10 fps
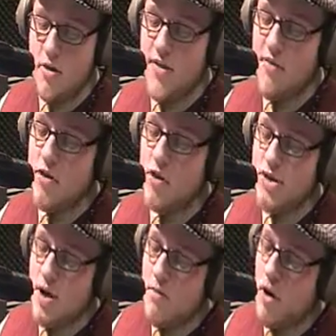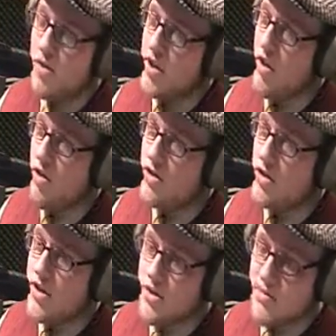But have you ever noticed how
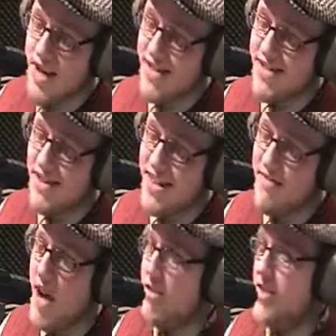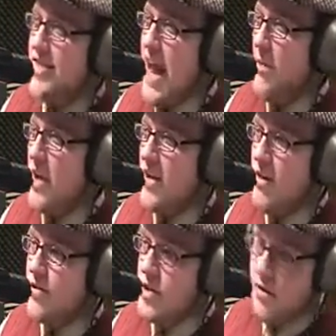multiculturalism tends to leave out the dominant
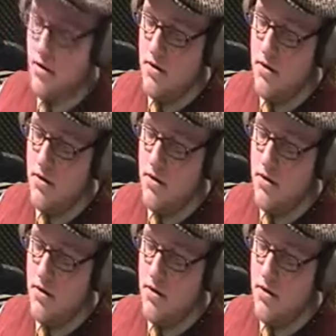culture?